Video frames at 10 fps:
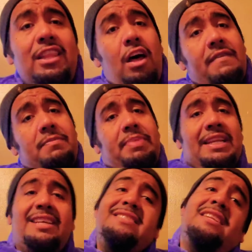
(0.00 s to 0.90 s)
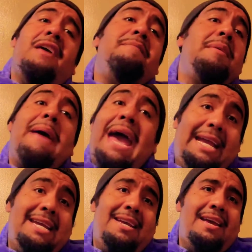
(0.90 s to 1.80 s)
love it, but it doesn't love me
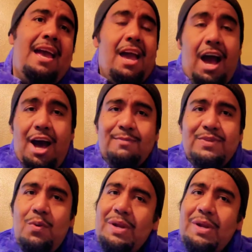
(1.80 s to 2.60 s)
back. So